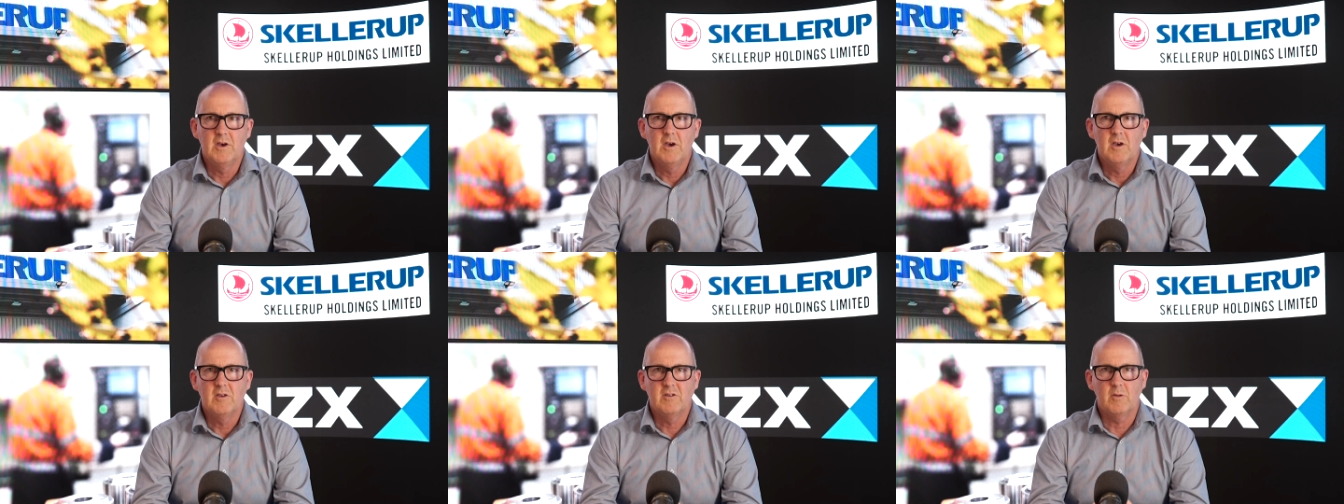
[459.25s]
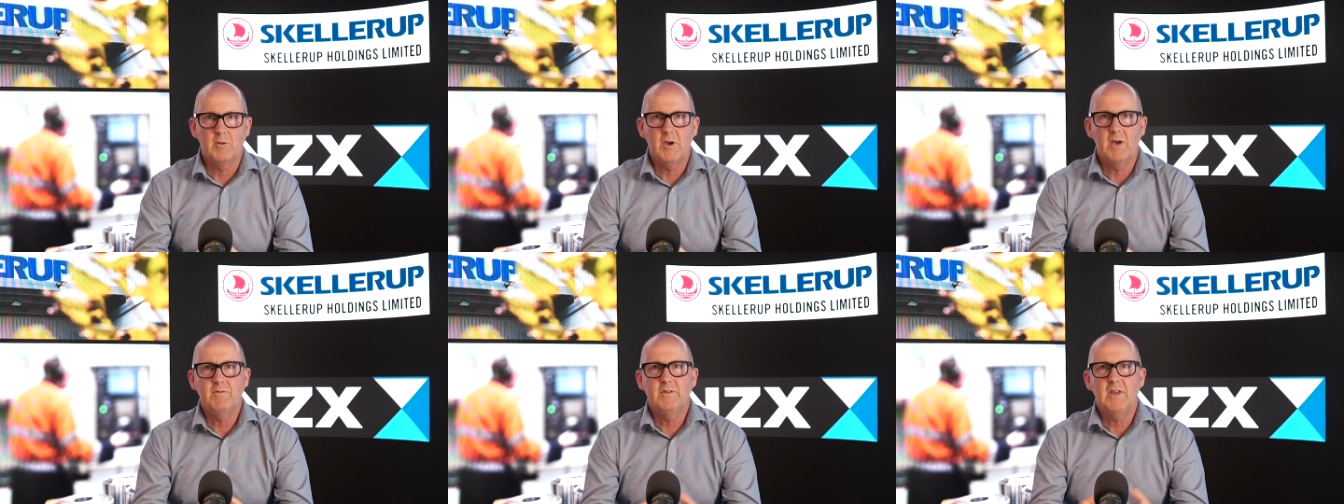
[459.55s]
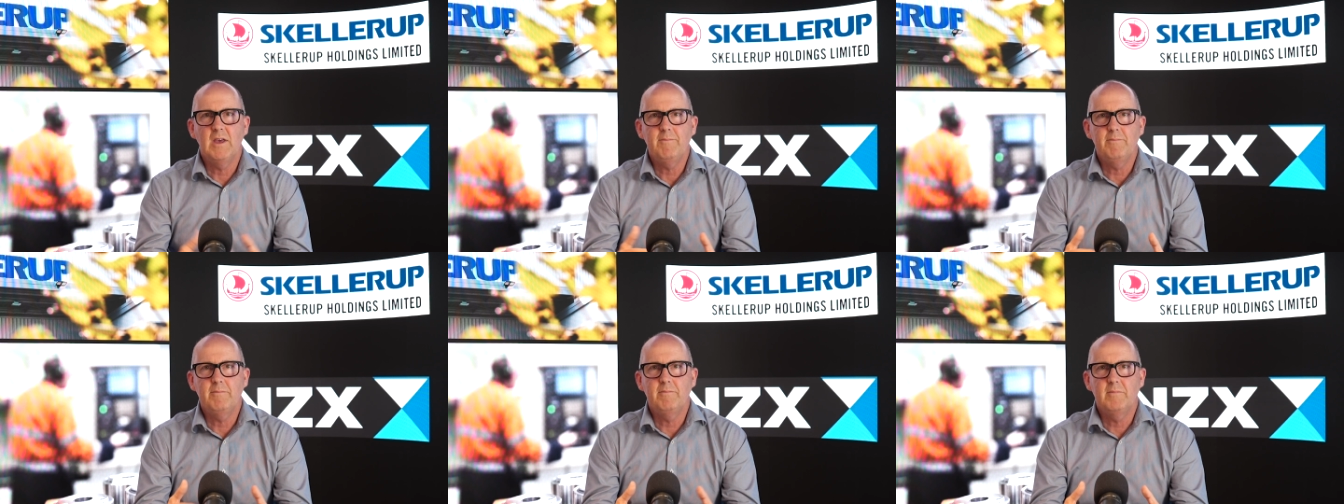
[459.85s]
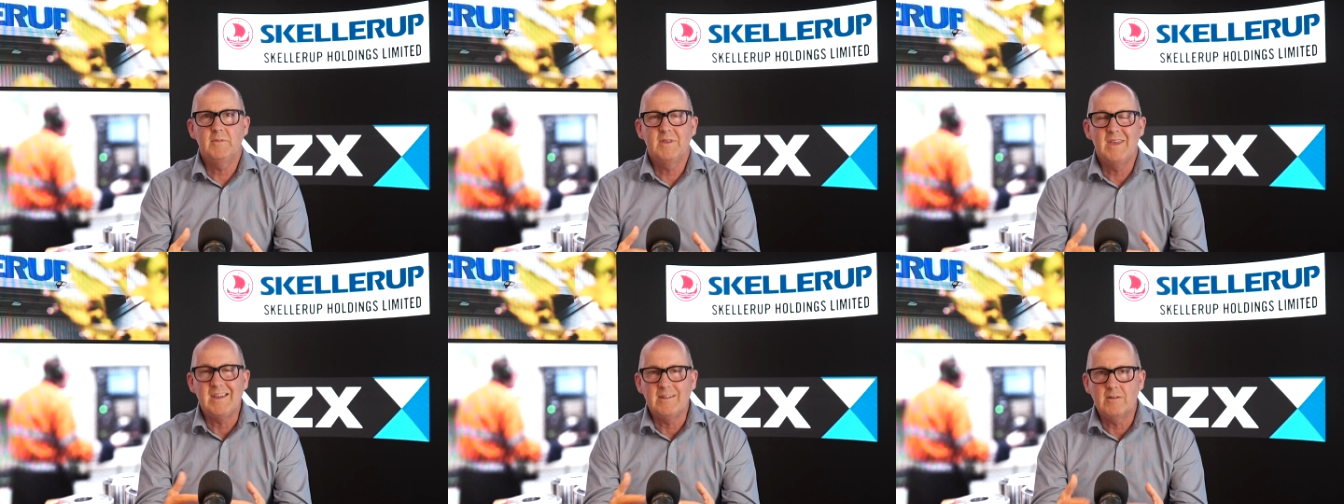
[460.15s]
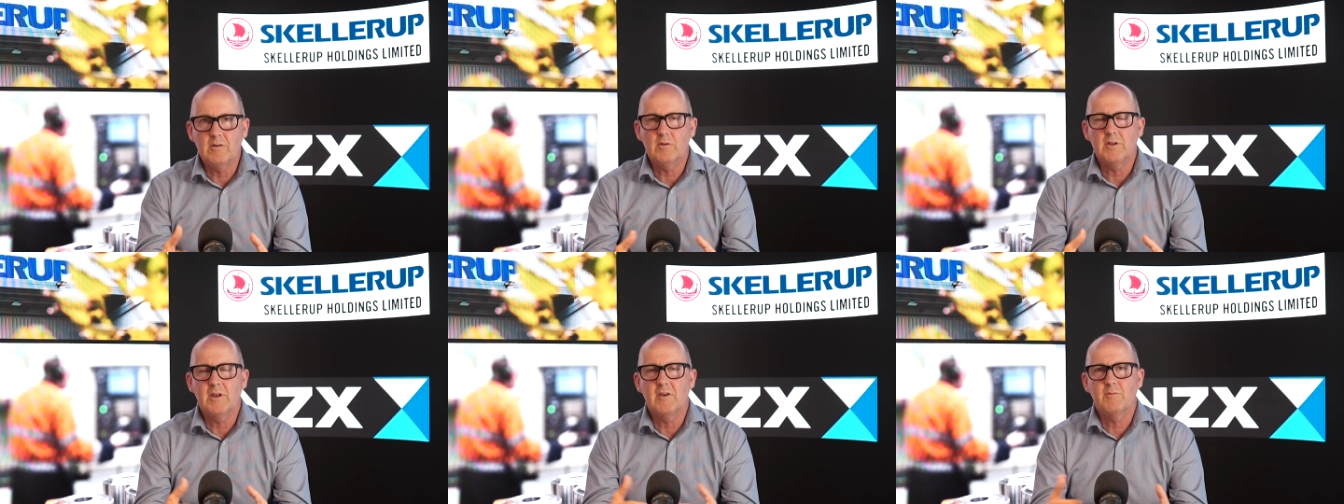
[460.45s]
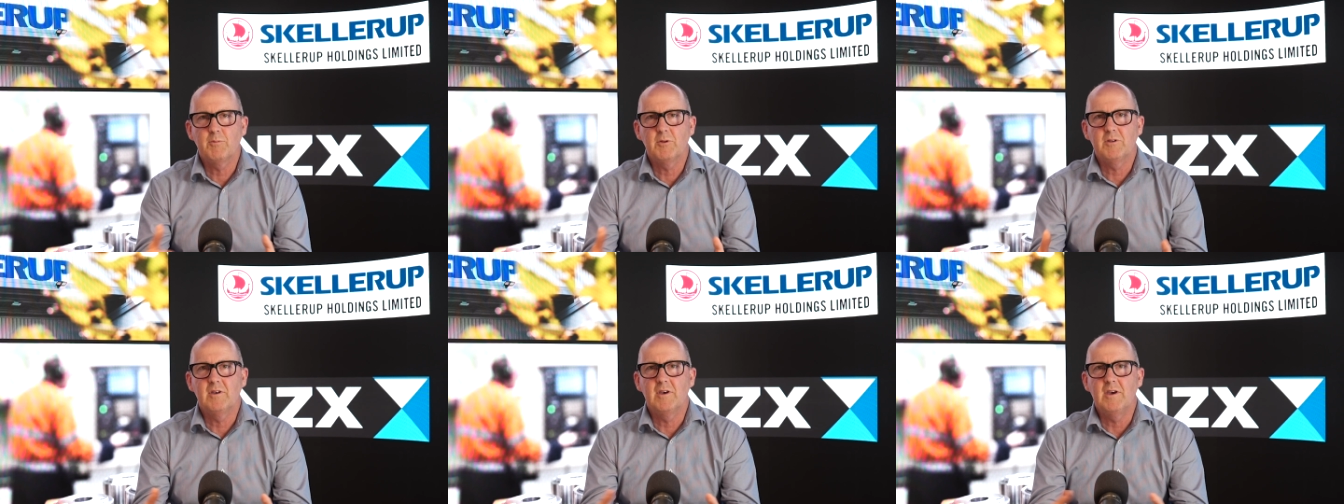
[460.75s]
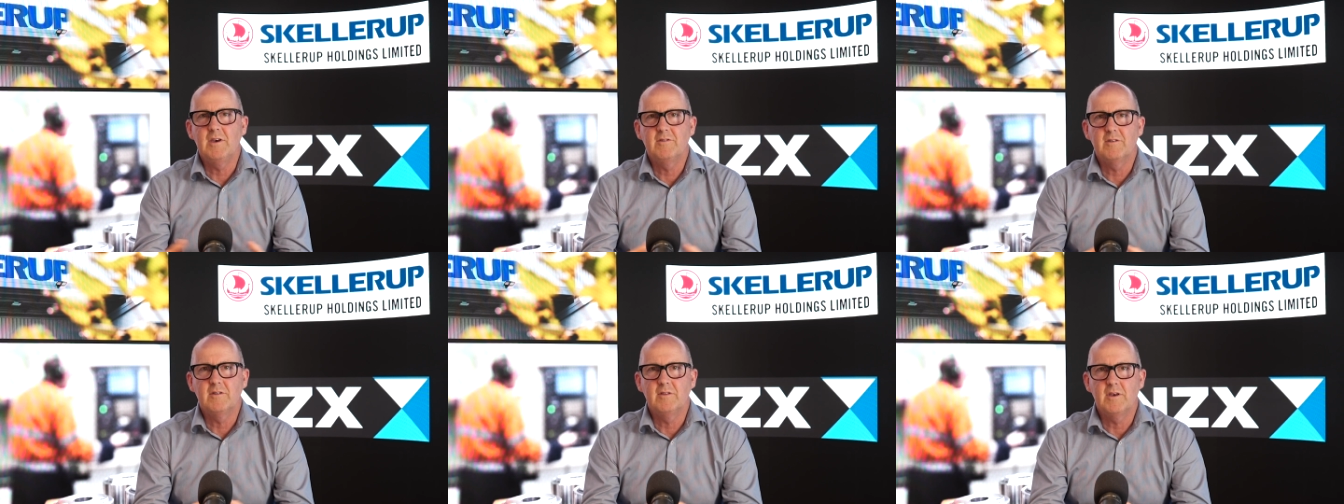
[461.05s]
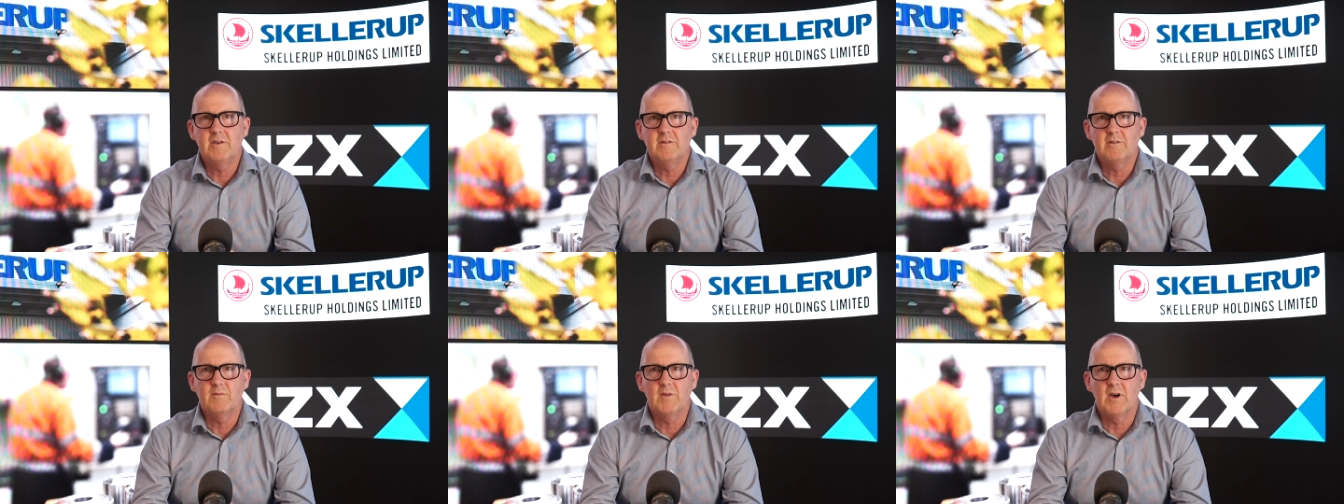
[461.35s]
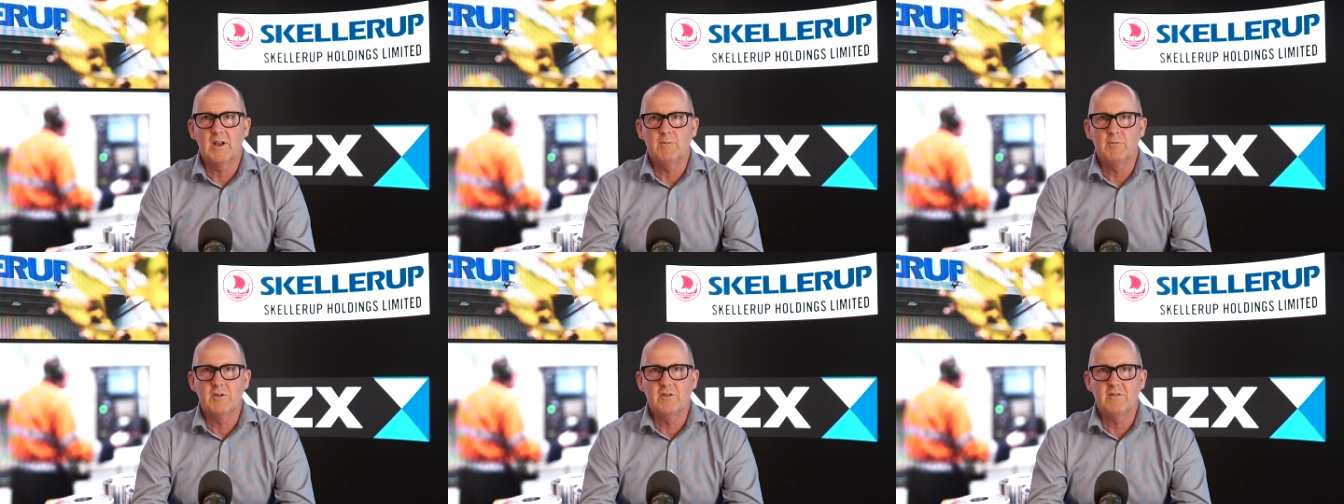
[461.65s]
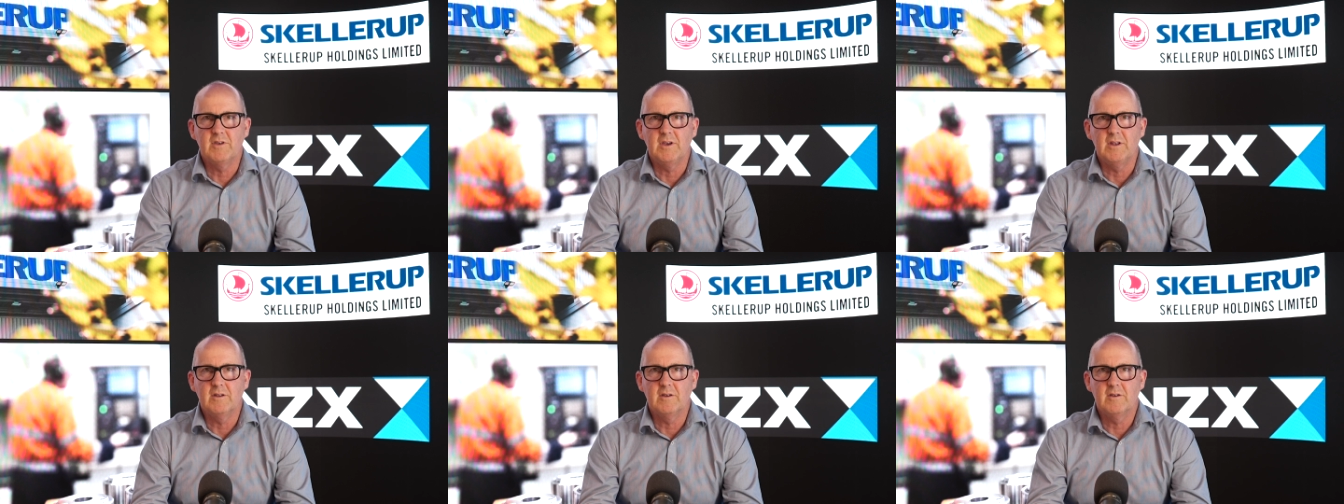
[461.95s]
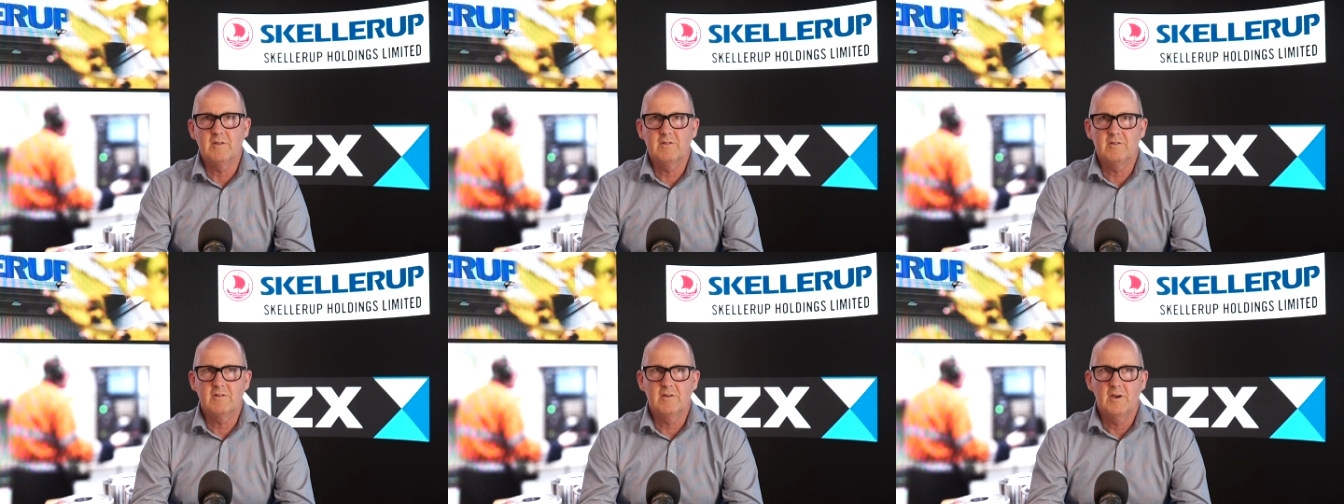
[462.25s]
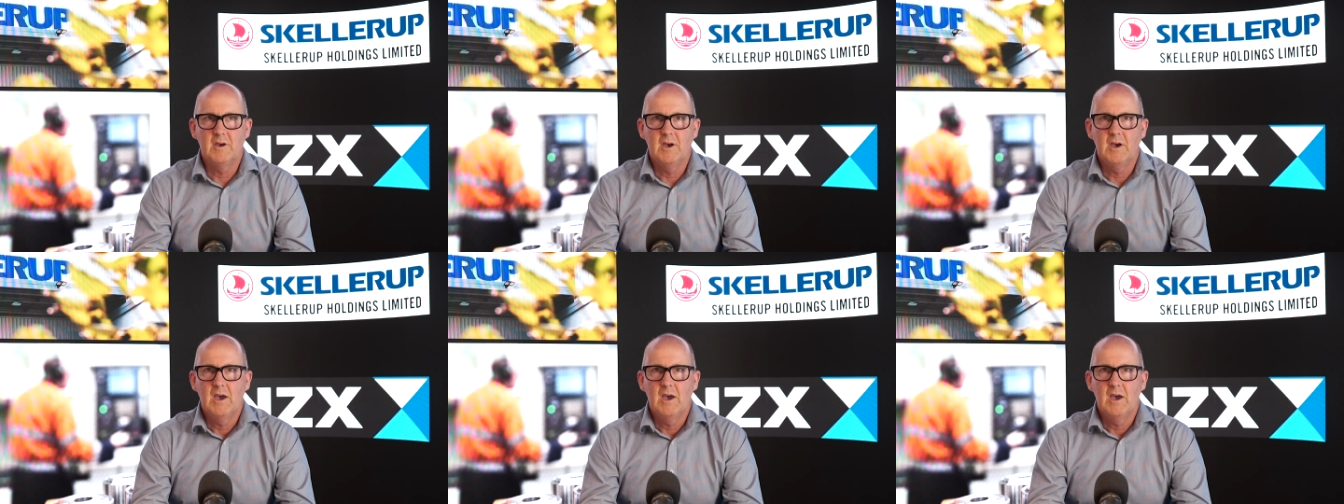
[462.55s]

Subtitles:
So we have deep technical expertise in these development centres.